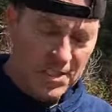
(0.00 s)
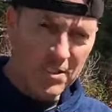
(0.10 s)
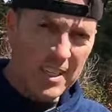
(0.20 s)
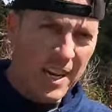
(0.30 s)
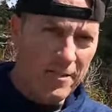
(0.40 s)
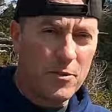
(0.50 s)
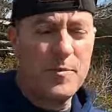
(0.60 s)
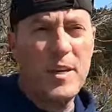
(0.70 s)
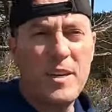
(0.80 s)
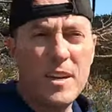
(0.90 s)
This little dial
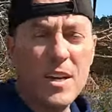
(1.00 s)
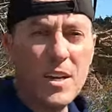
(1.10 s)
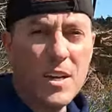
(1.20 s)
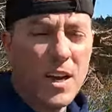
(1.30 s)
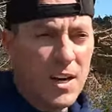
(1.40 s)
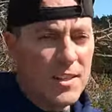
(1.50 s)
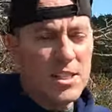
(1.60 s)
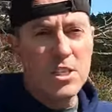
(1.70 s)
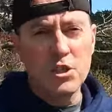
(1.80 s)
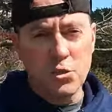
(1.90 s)
for me,
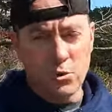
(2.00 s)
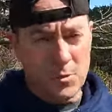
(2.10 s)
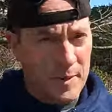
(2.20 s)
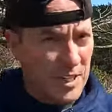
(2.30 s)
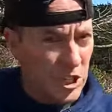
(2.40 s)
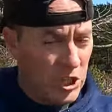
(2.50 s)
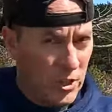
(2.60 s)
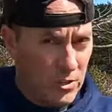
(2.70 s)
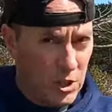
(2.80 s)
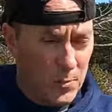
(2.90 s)
this controls my
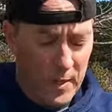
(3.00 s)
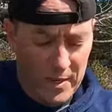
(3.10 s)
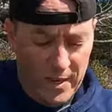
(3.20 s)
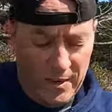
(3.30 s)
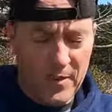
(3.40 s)
shutter speed.